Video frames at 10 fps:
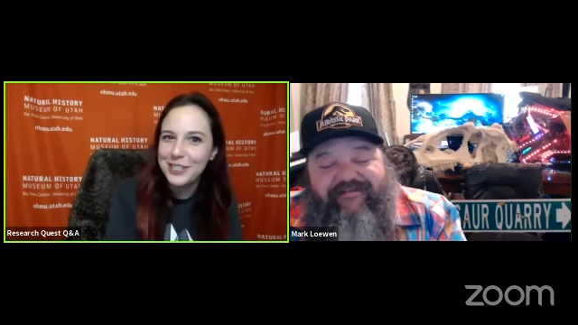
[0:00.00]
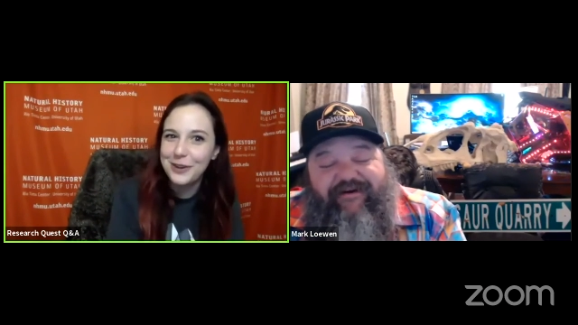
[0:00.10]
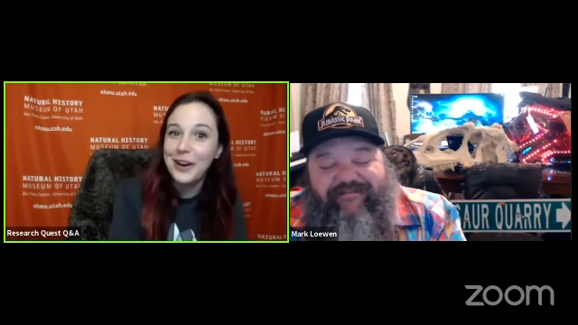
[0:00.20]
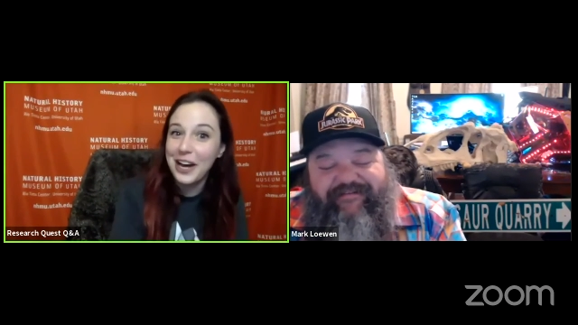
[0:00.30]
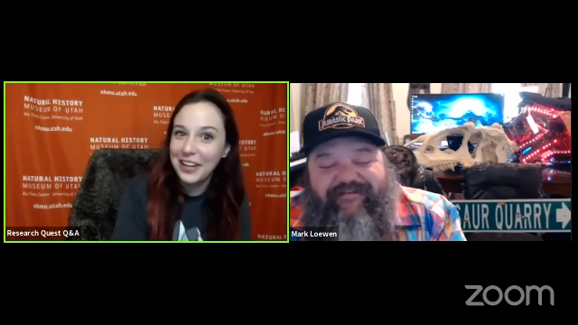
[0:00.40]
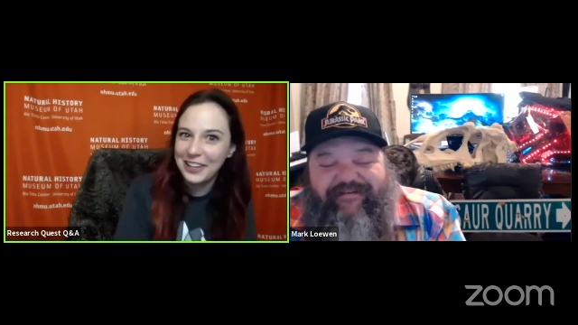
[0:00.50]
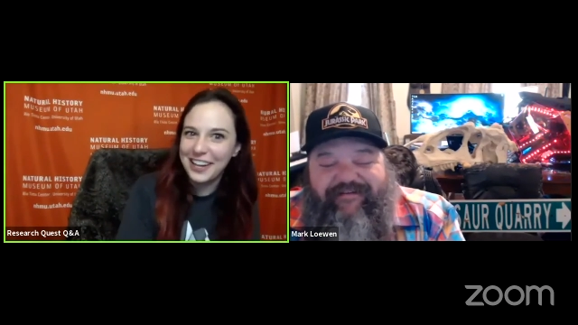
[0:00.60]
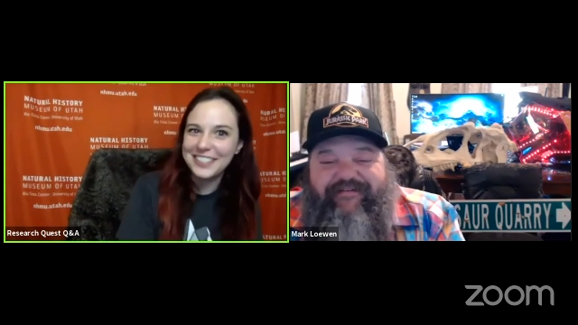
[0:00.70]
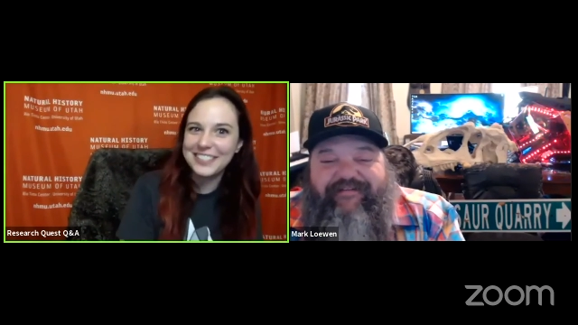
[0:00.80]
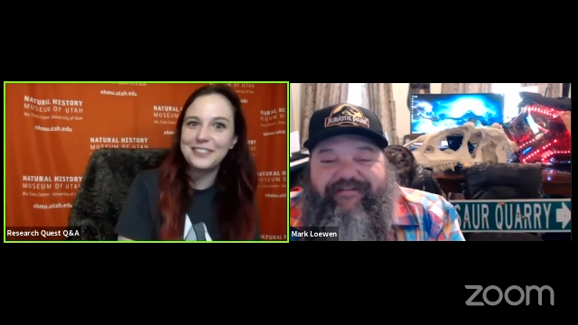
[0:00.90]
Speaker 1: show a
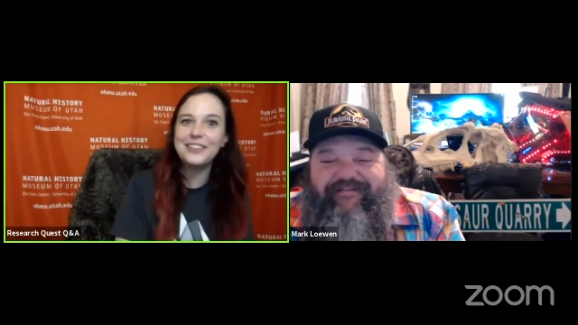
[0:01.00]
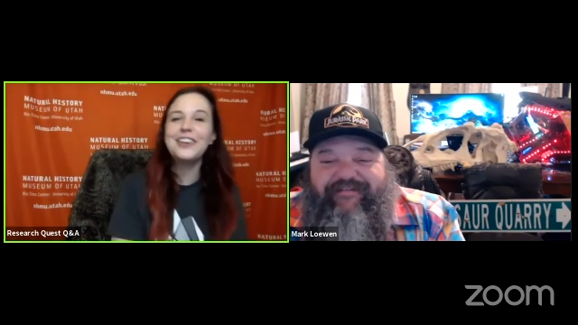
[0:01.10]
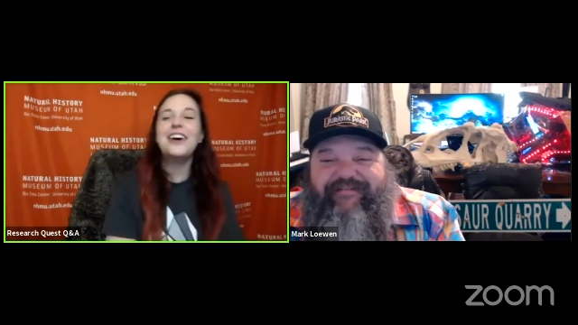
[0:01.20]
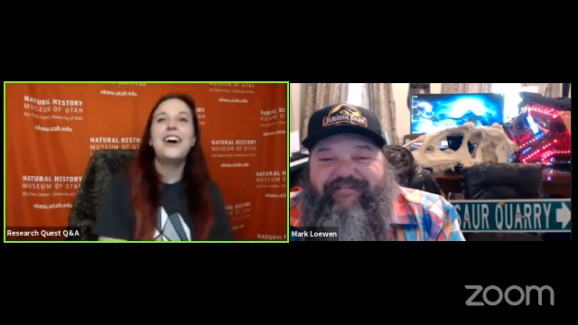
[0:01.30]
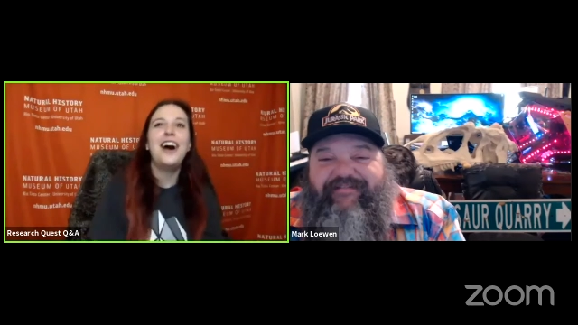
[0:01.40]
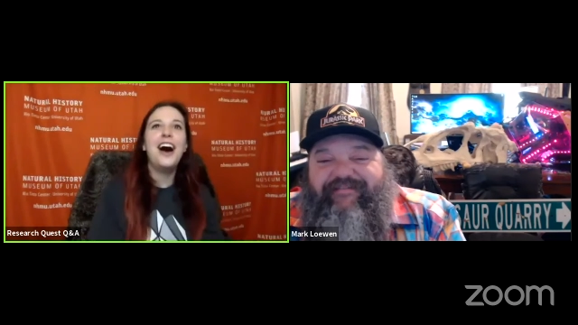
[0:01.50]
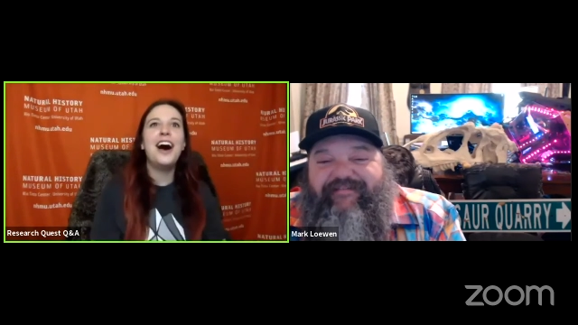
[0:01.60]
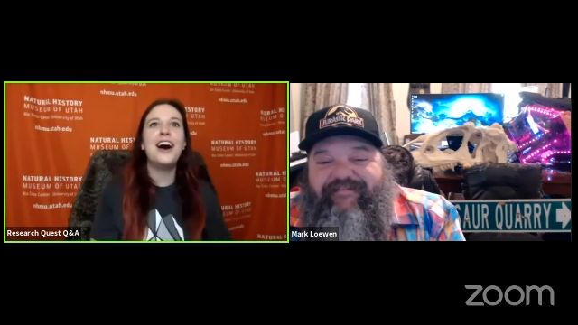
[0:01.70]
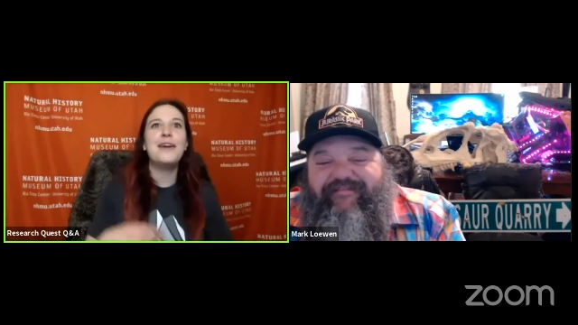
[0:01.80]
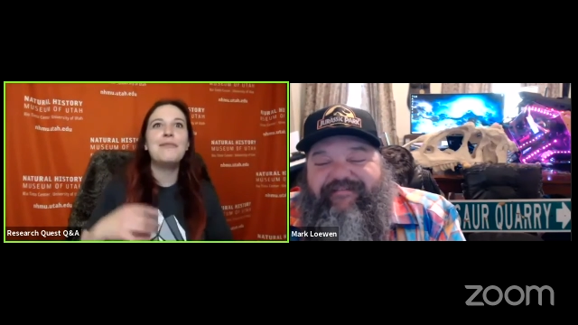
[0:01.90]
lot.
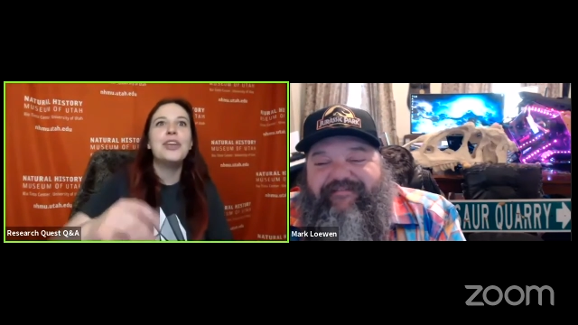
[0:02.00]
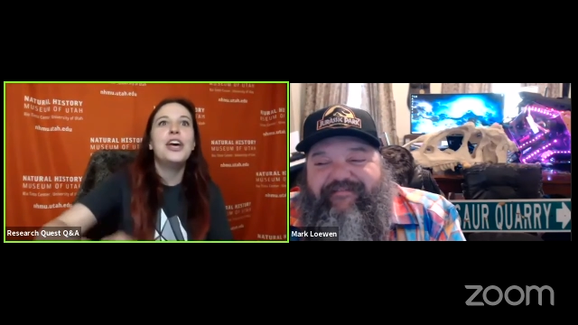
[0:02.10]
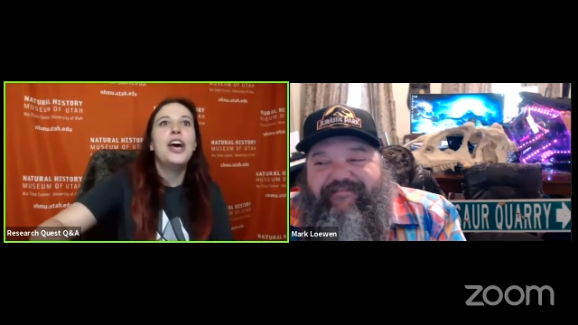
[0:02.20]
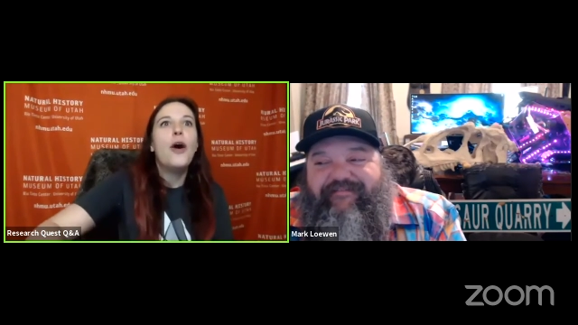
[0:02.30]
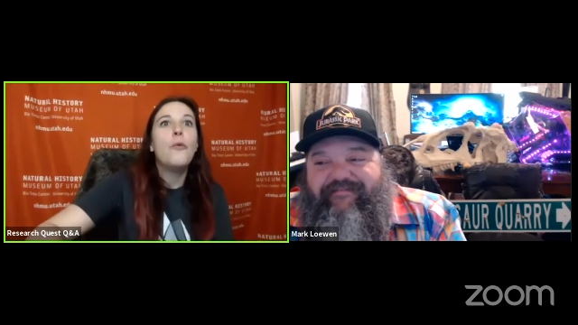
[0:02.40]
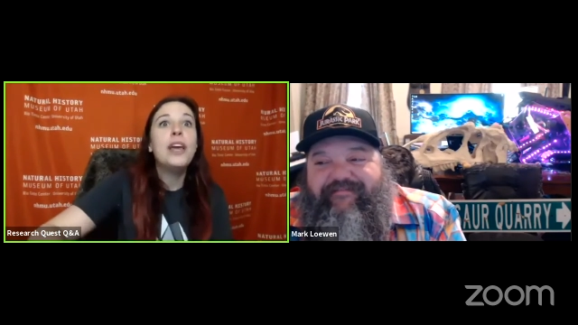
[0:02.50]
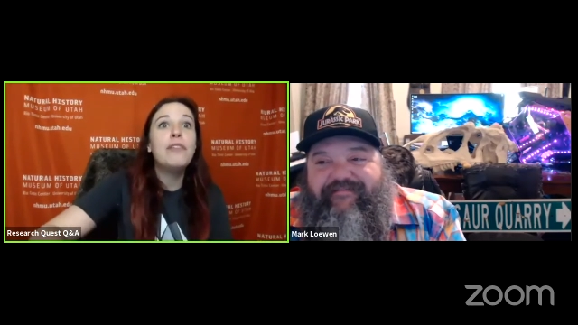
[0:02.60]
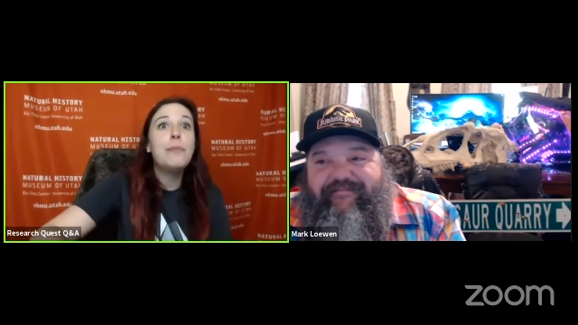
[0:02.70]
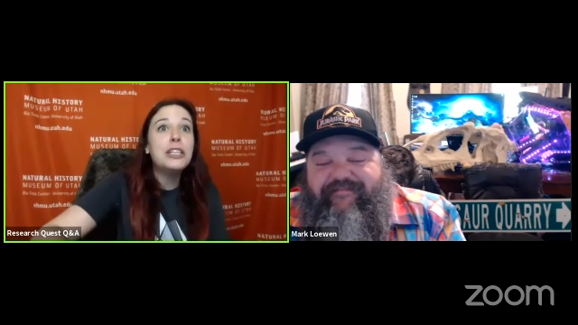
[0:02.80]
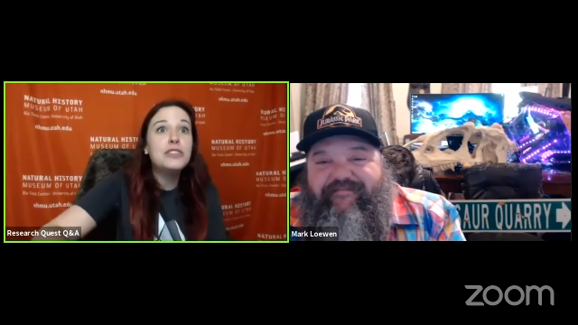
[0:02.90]
Um, we have a
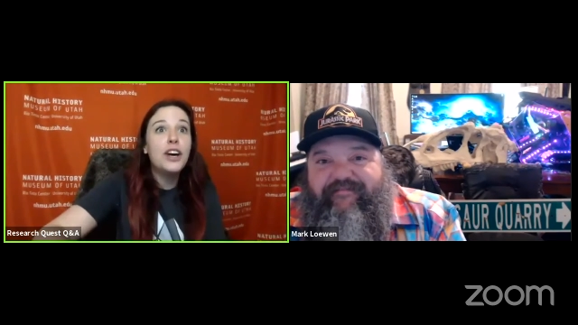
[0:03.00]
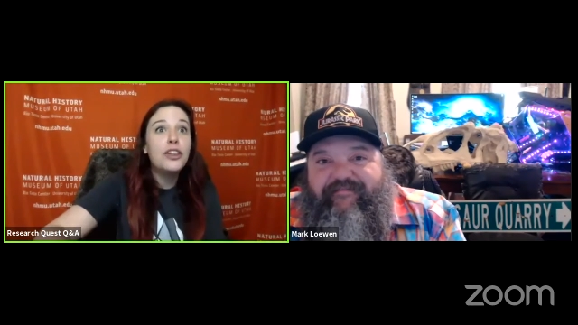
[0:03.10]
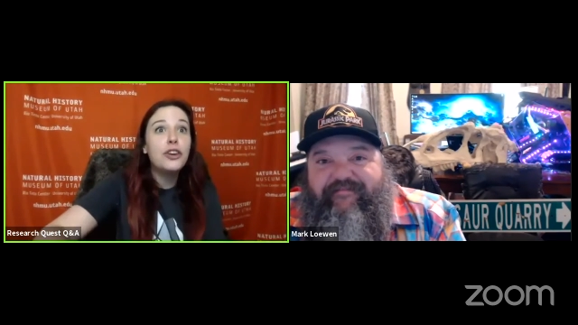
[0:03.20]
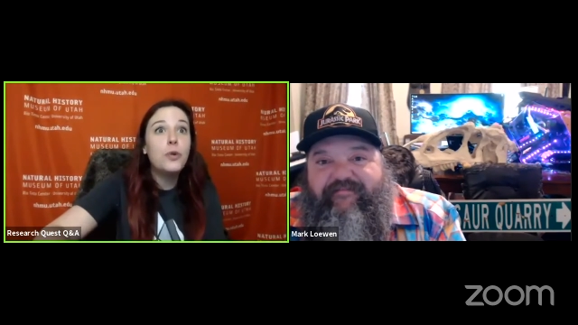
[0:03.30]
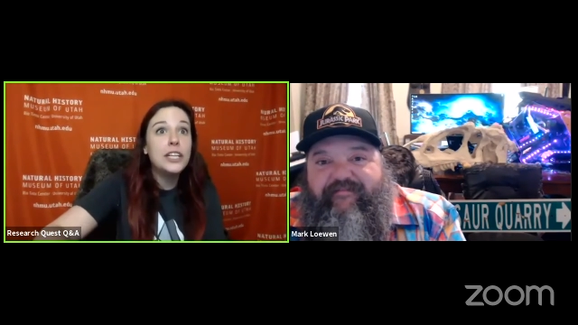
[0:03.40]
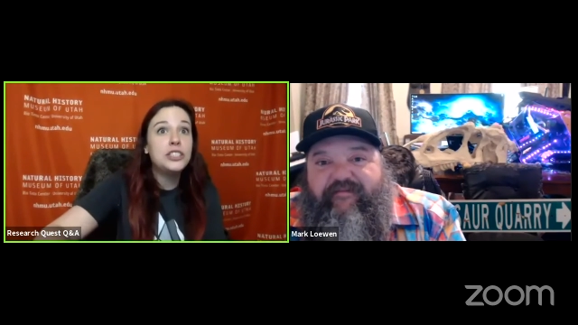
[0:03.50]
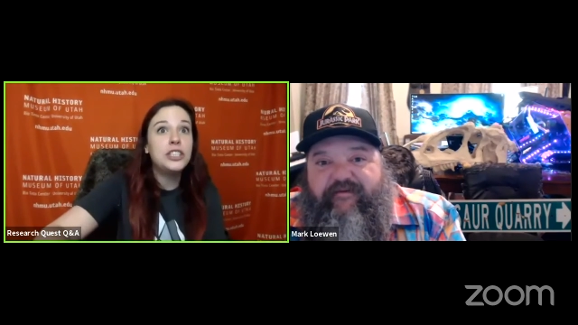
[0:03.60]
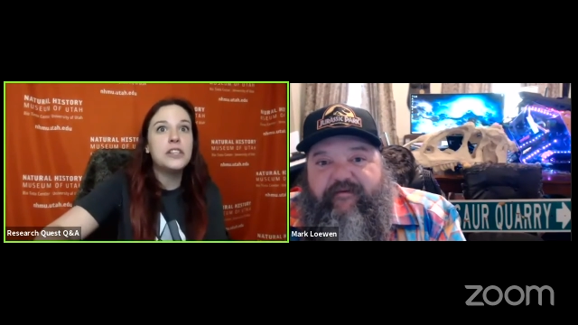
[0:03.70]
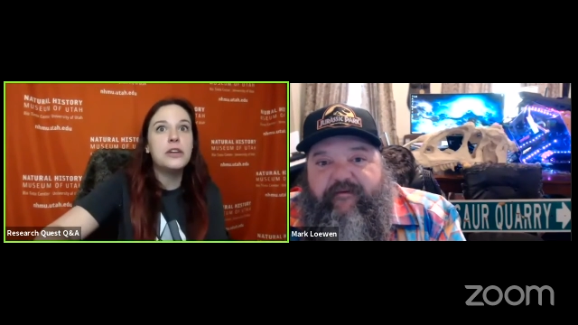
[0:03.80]
bunch of other questions.